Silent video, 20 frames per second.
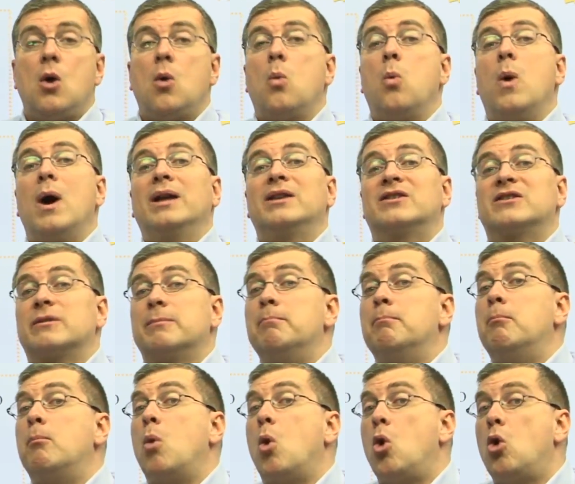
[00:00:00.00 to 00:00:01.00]
What's
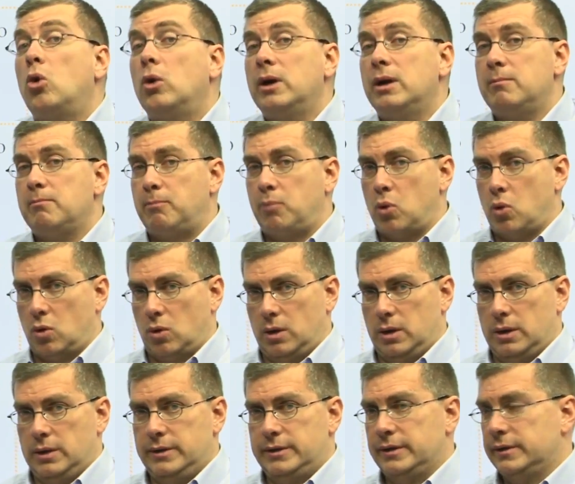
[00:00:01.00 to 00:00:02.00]
more
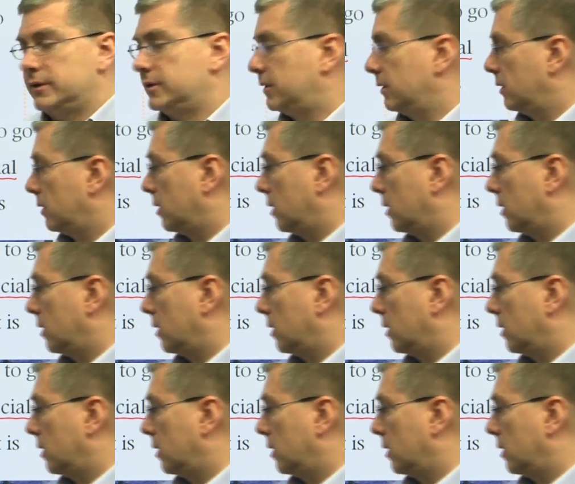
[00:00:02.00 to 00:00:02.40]
important to